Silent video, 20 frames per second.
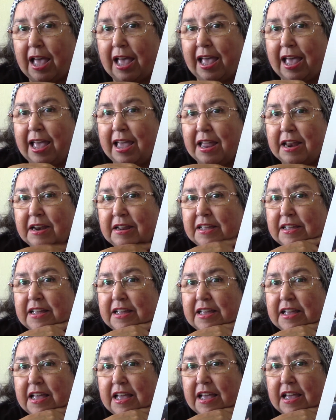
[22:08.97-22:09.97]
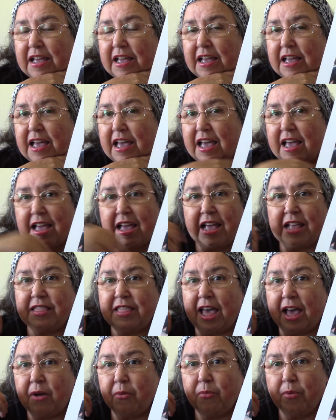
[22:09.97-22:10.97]
And
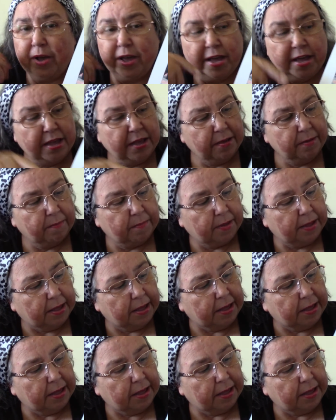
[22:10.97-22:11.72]
that way,